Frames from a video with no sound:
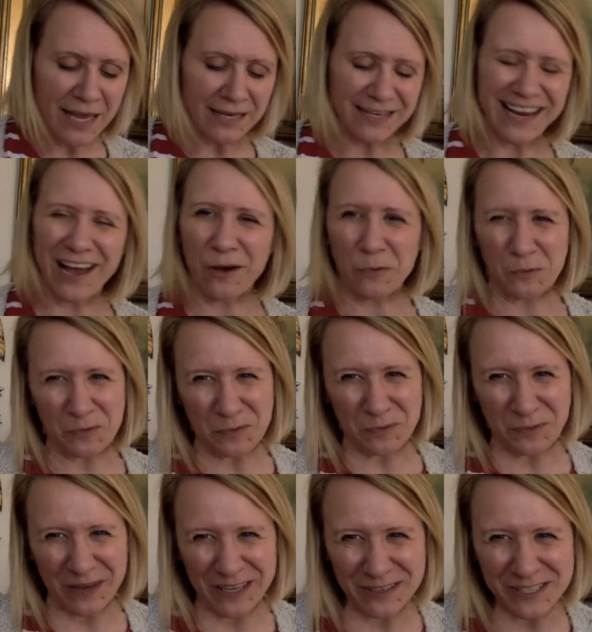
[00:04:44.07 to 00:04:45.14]
Now,
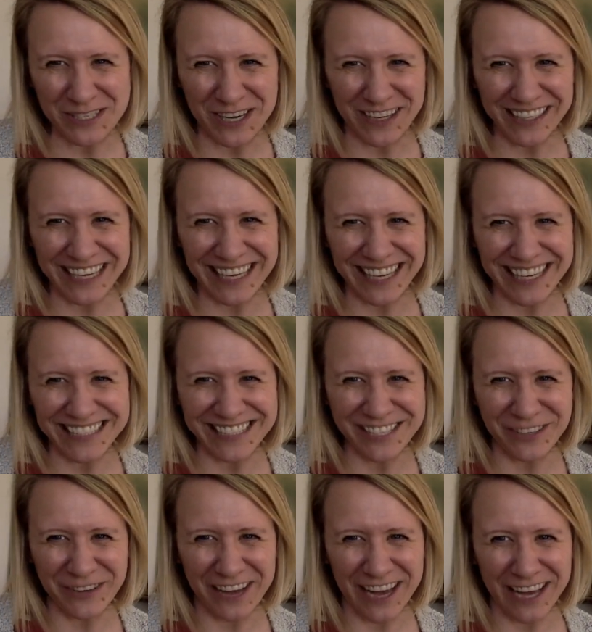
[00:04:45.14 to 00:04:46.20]
when you start getting
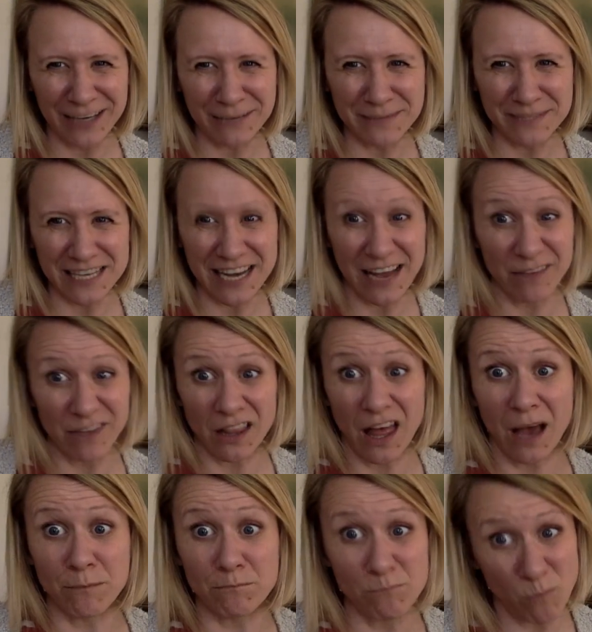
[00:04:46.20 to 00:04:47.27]
into items that have a
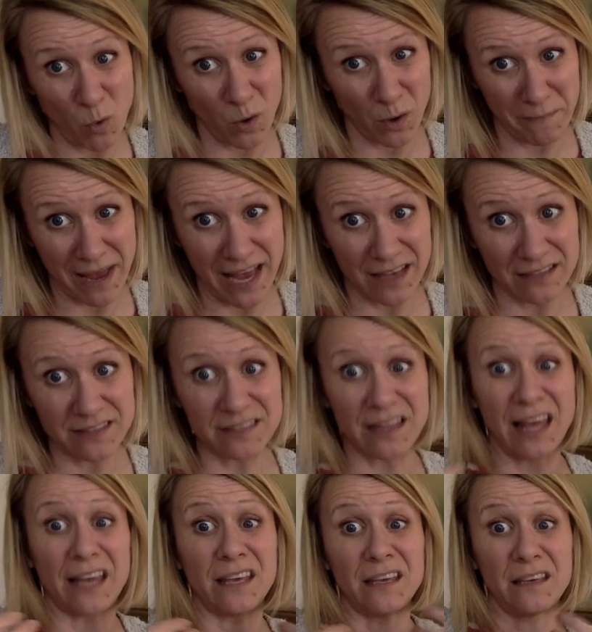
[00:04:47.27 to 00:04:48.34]
lot more mass,
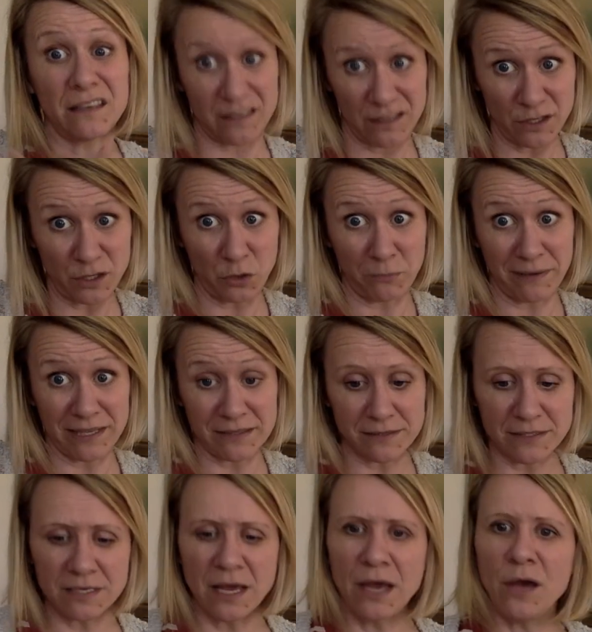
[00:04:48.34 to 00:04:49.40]
like
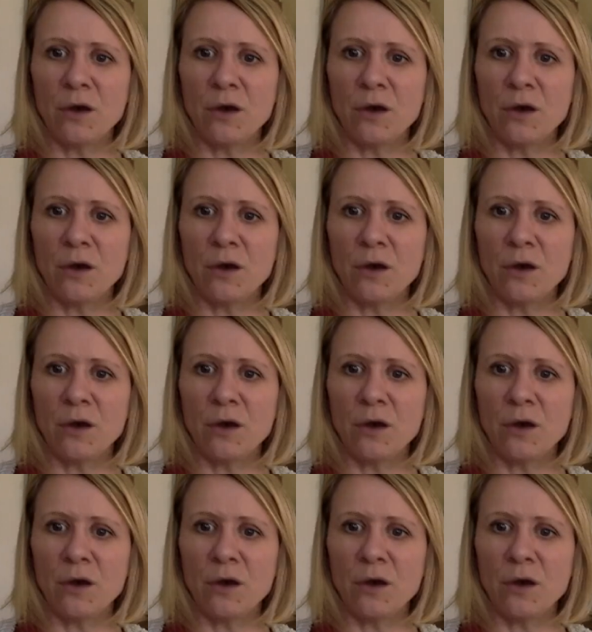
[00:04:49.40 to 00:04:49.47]
humans,